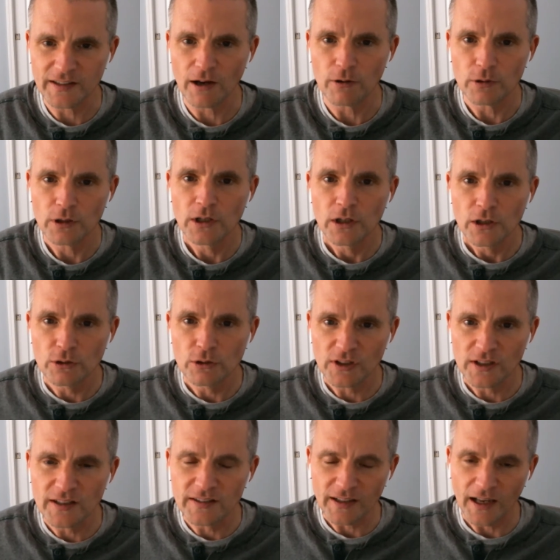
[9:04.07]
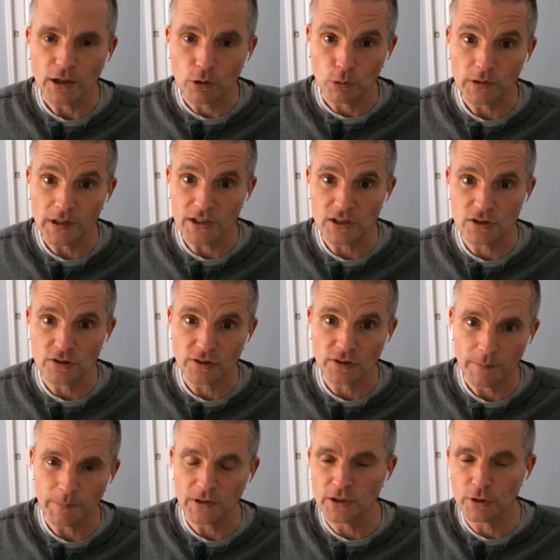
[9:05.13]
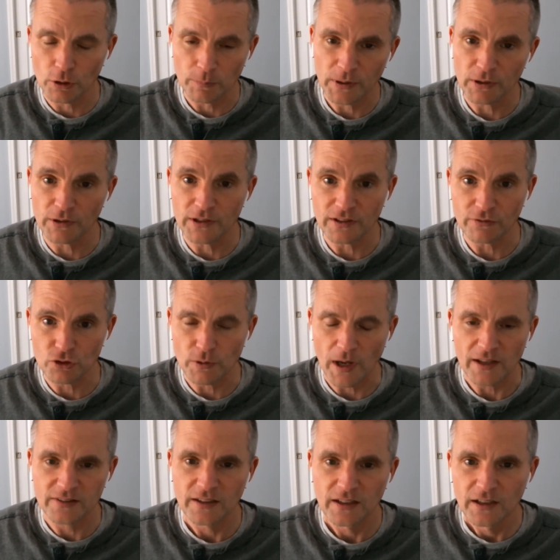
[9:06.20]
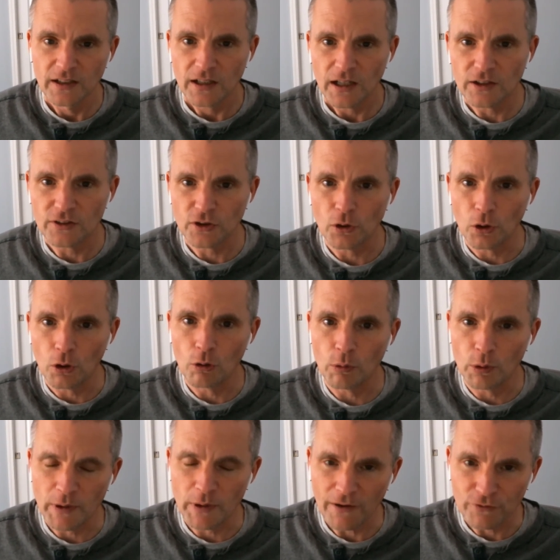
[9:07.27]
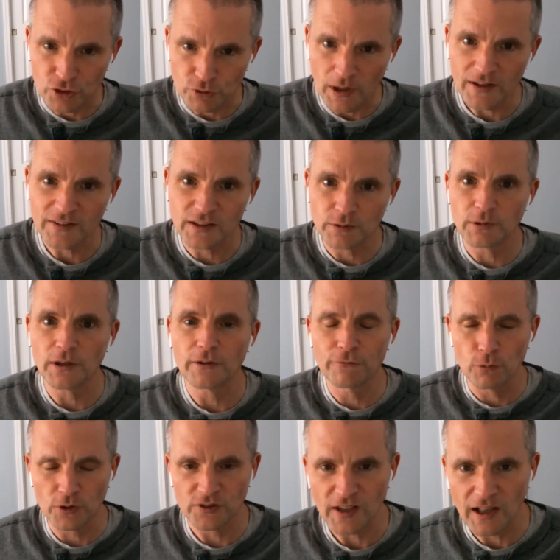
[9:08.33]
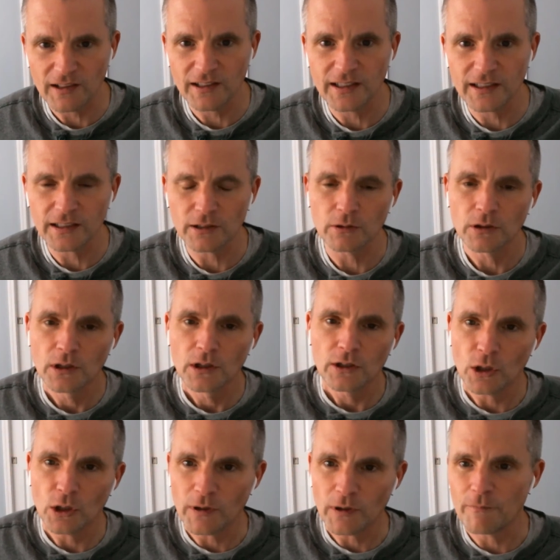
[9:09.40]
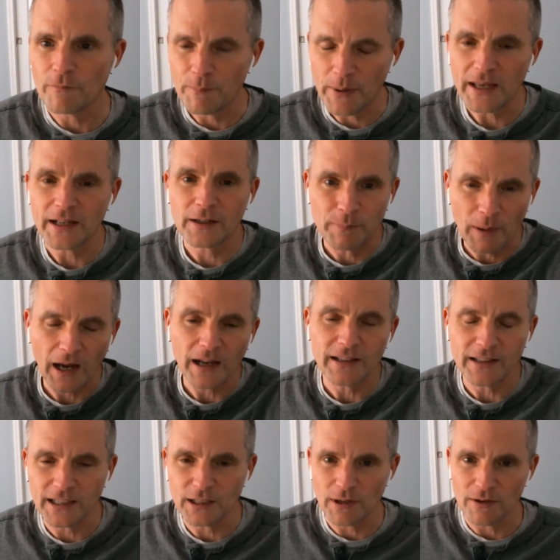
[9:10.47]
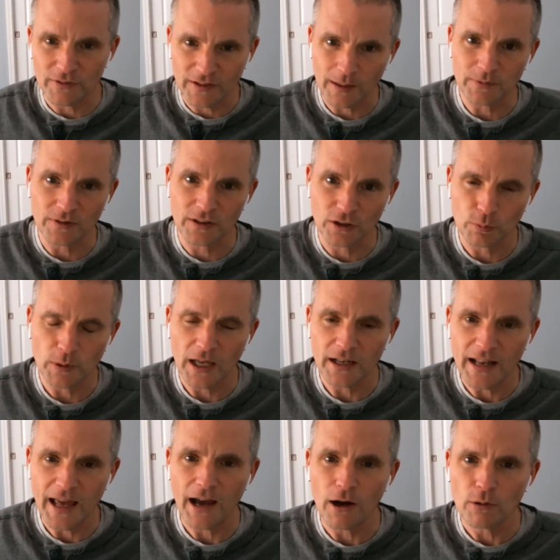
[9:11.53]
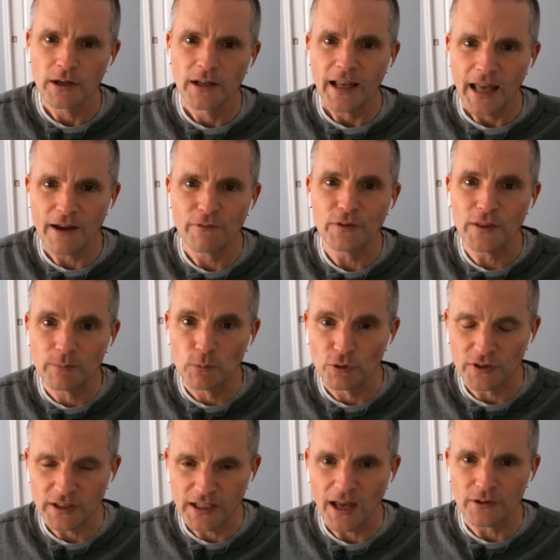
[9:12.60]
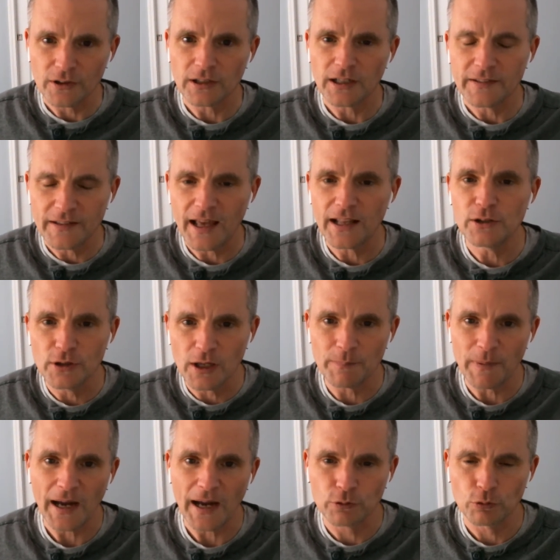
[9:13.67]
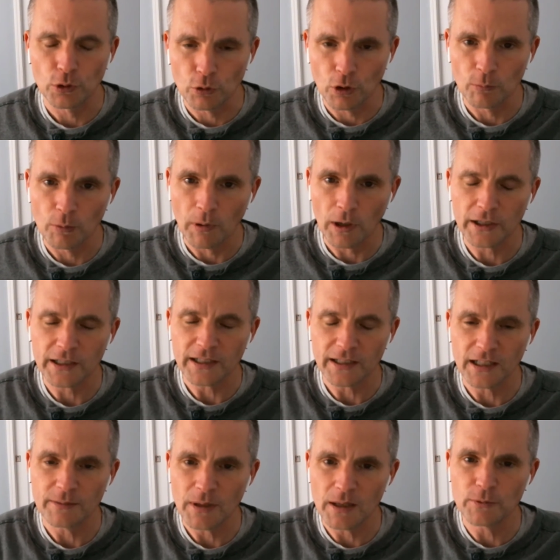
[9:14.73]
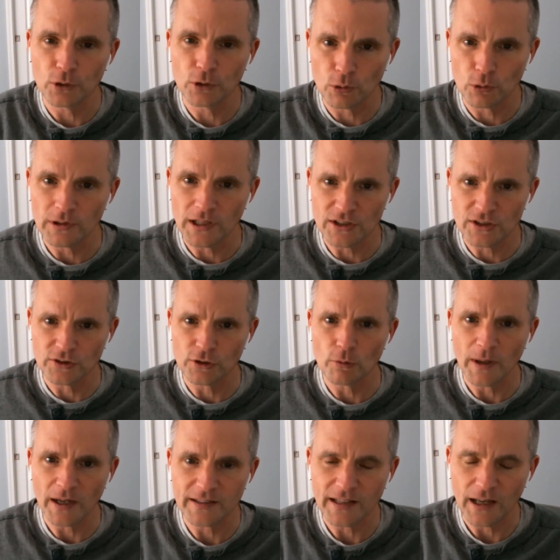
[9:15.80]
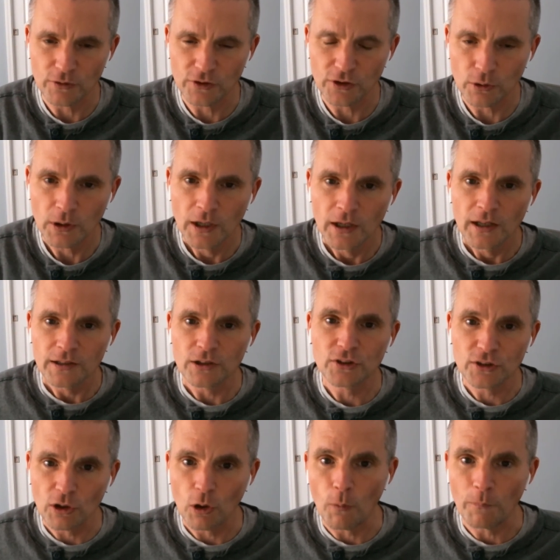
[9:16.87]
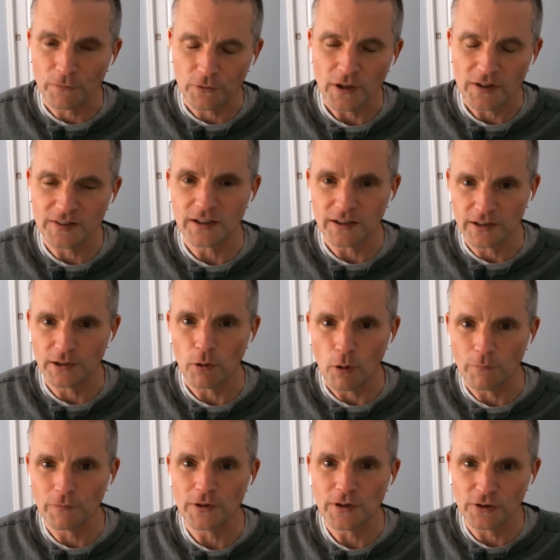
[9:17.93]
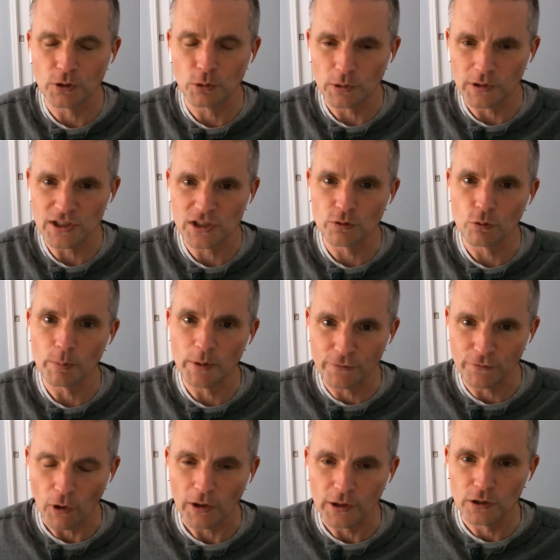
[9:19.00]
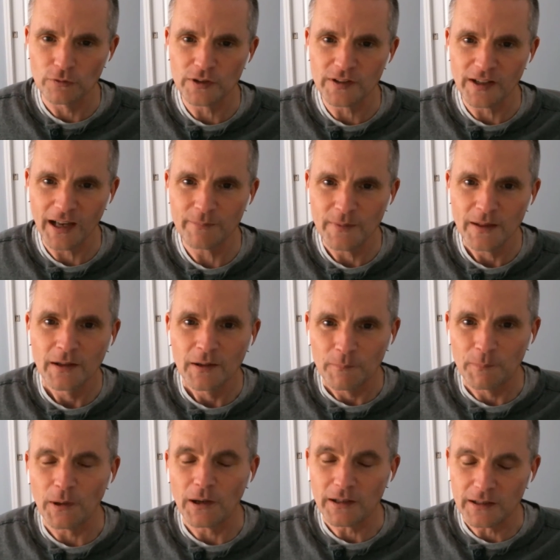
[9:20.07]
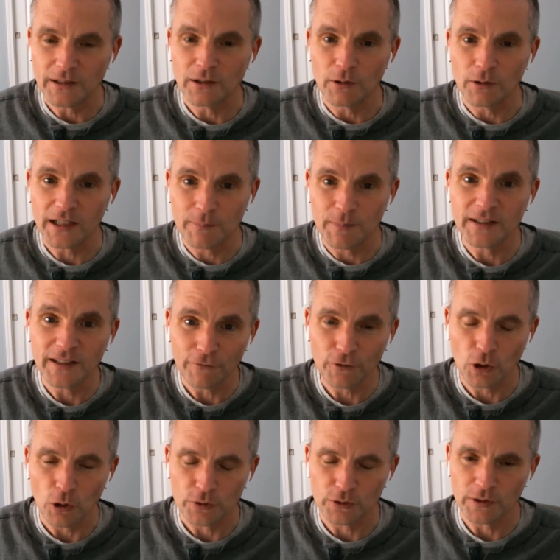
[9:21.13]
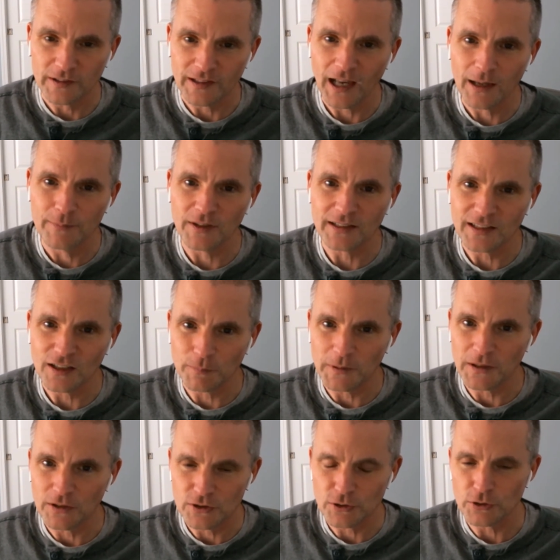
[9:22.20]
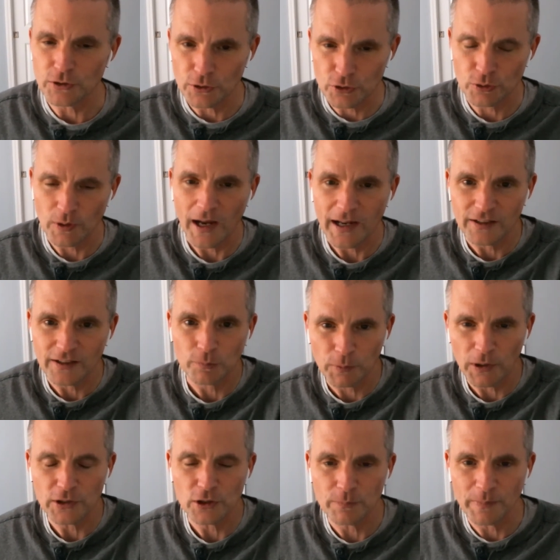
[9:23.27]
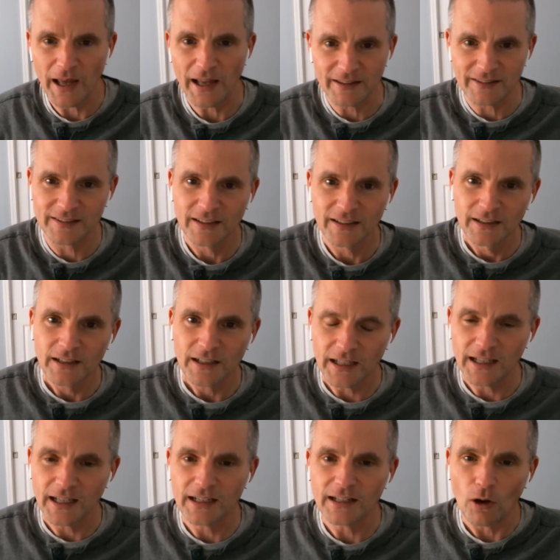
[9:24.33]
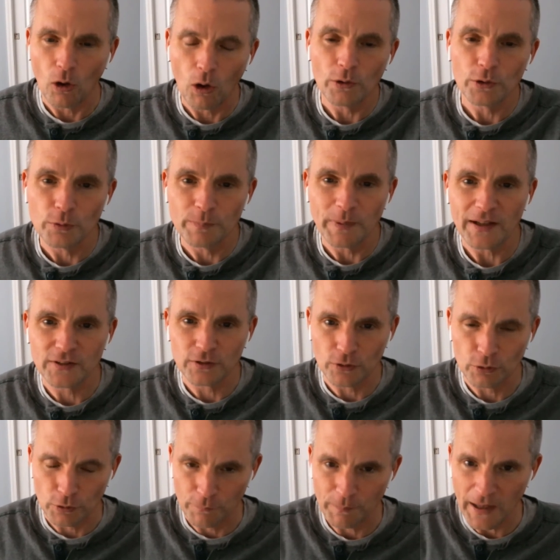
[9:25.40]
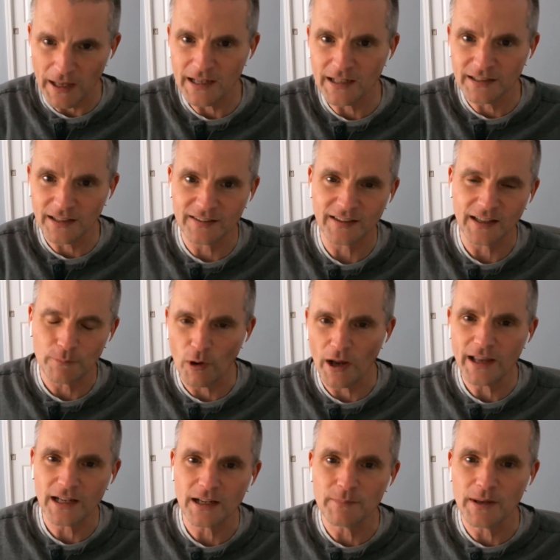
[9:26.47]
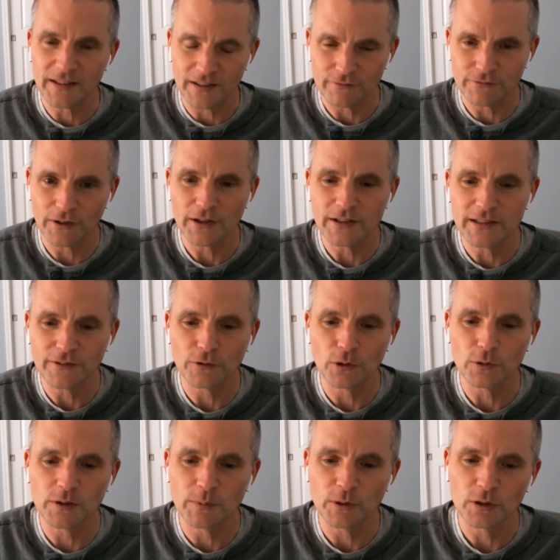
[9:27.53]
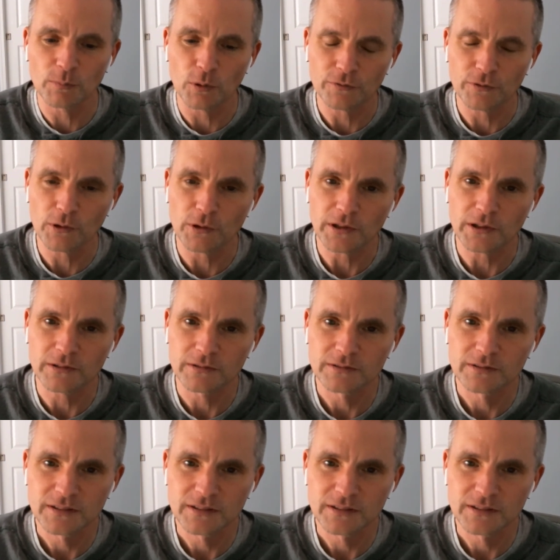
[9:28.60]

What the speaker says: out, you see these high correlations typically during periods of stress. And so when we have stress and we have forced selling and, we have panic buying and we have the types of things we had now, everything moves together, and then you get back to a normal market and maybe your correlations go back down. So there's still hope for us that, hopefully these correlations will be falling over time. But, it can be difficult during times like this because you're trying to spread your bets, and all your bets are sort of paying in the same way, and it makes it very difficult to build a portfolio.